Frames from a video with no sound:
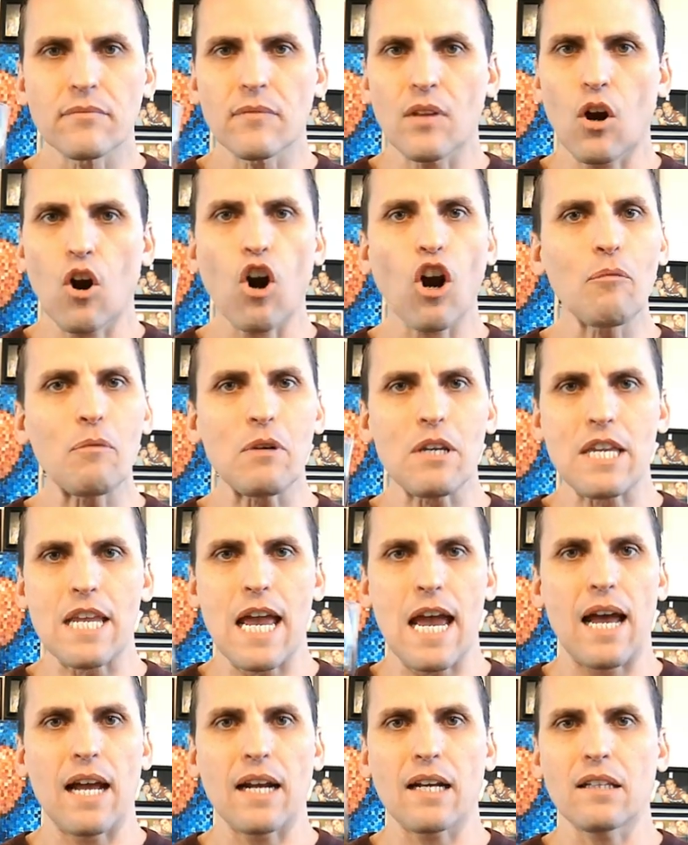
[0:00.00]

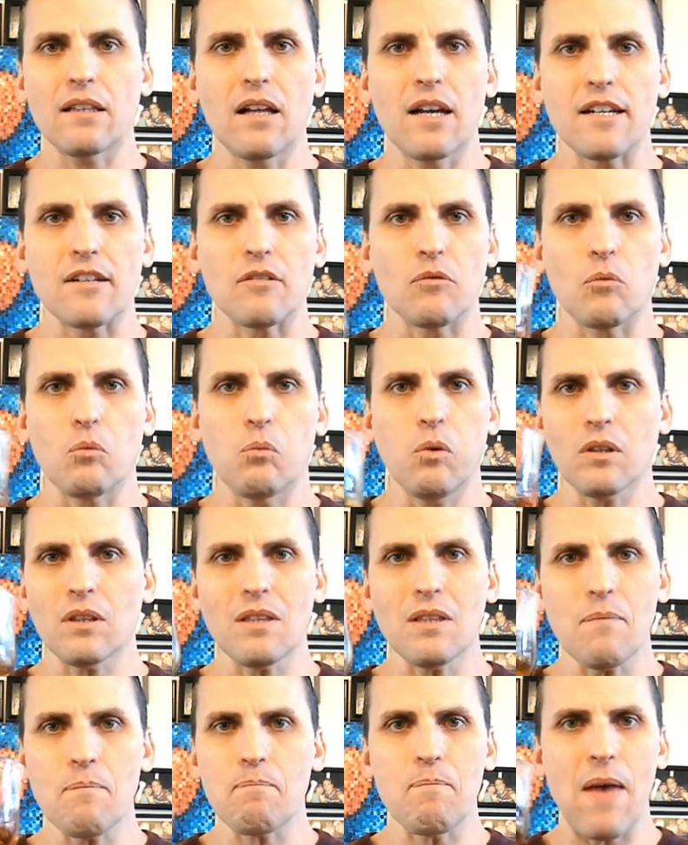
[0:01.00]
Armagnac. Like, what
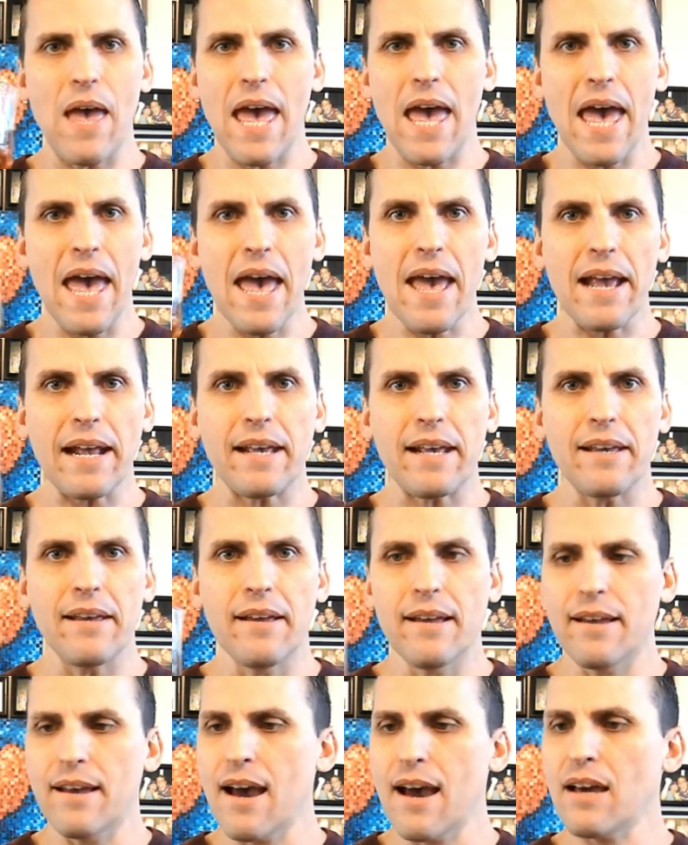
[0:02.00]
the heck?
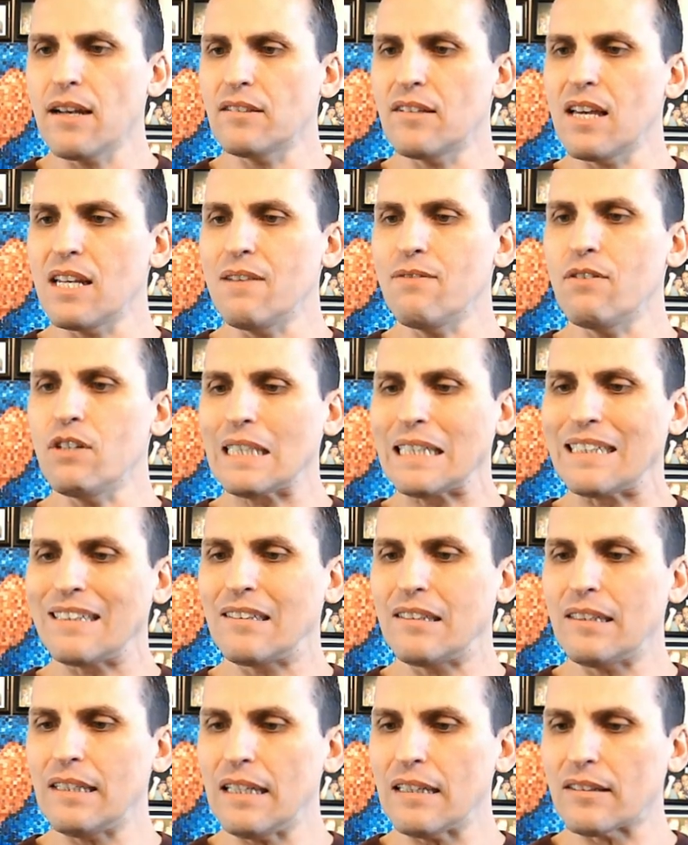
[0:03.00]
How does that even
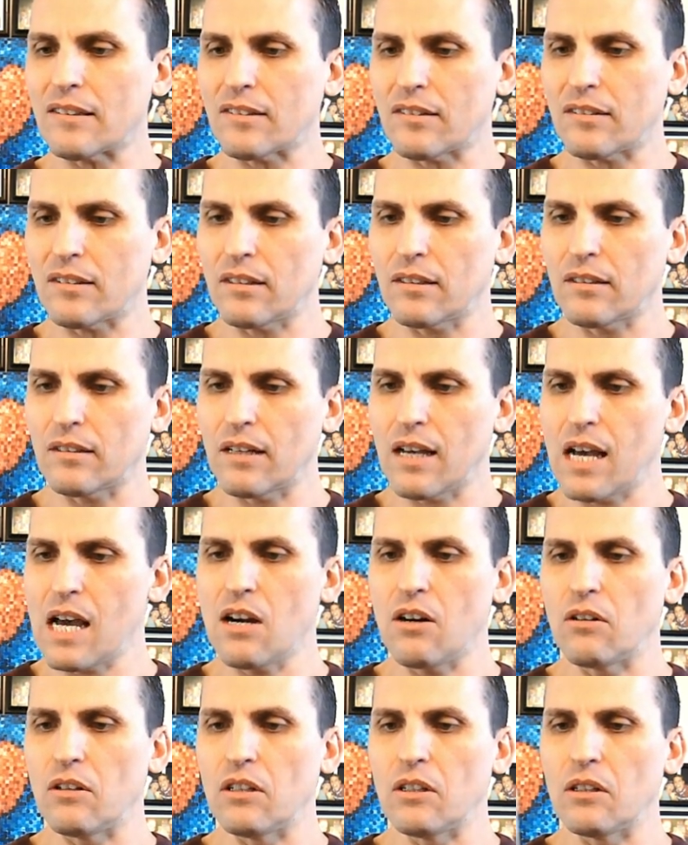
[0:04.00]
exist? I
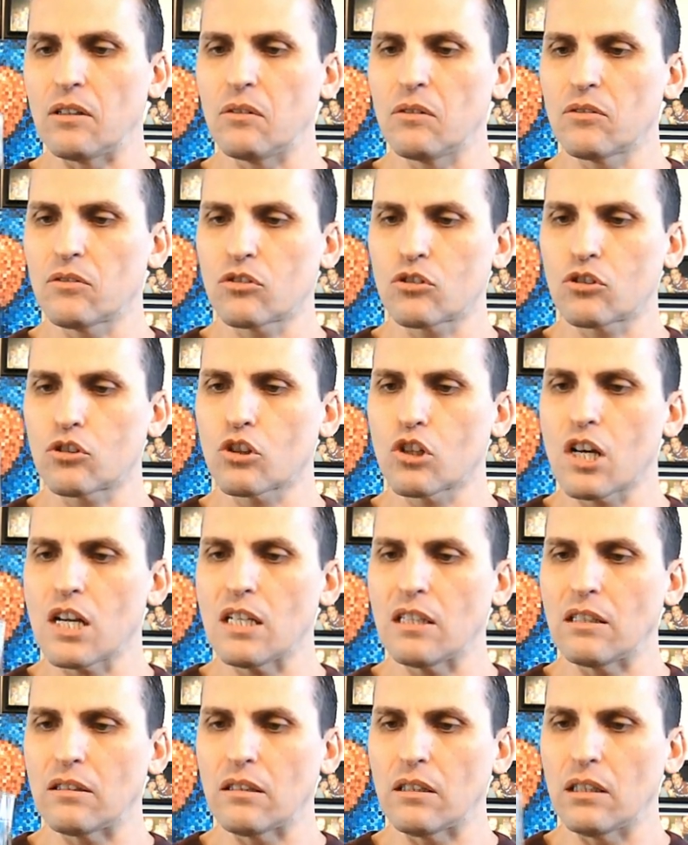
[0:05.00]
don't know. It's
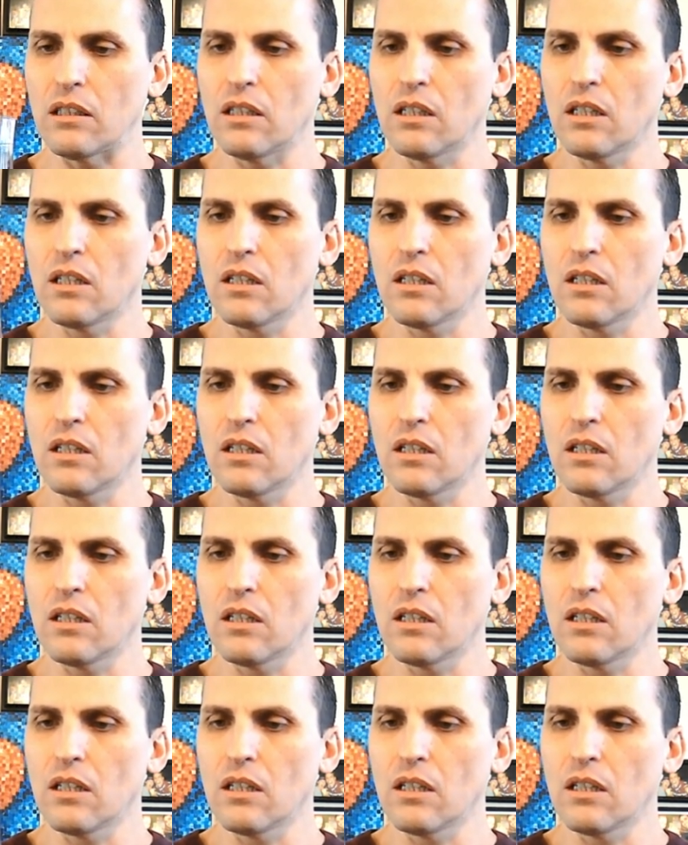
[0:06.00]
crazy.